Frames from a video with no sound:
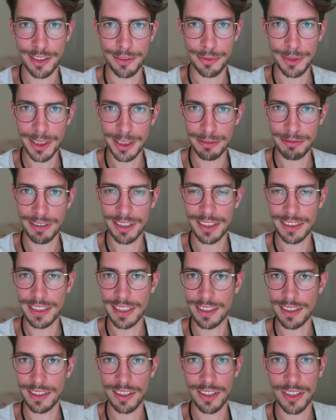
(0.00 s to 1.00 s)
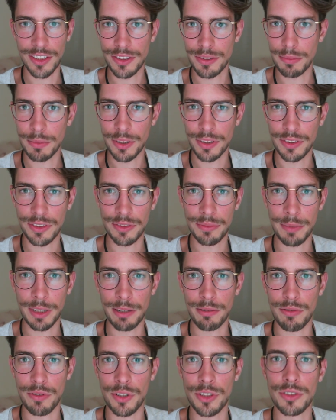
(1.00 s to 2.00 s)
really felt that the last months
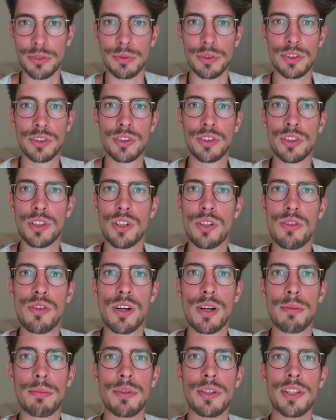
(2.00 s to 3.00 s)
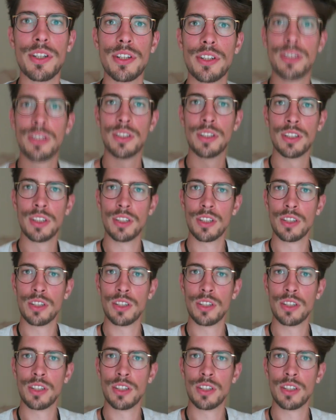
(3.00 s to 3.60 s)
my voice was so up here,